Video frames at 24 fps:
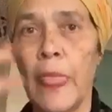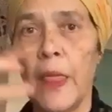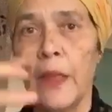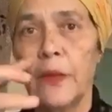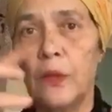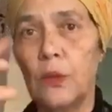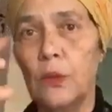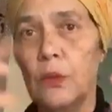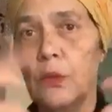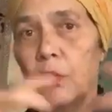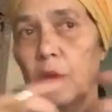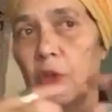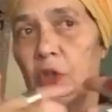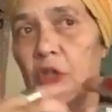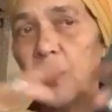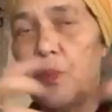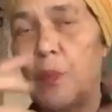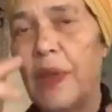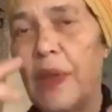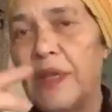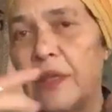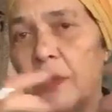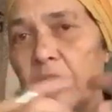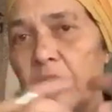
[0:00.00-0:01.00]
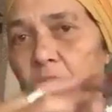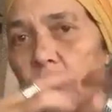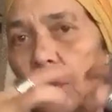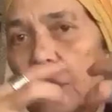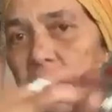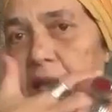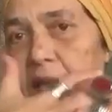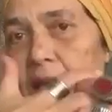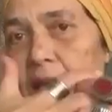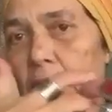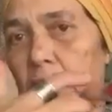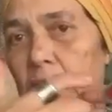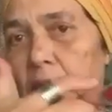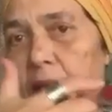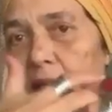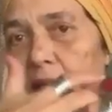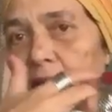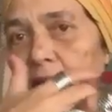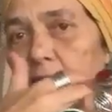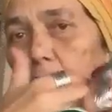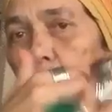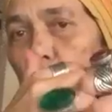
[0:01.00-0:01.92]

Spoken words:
the space of the state is an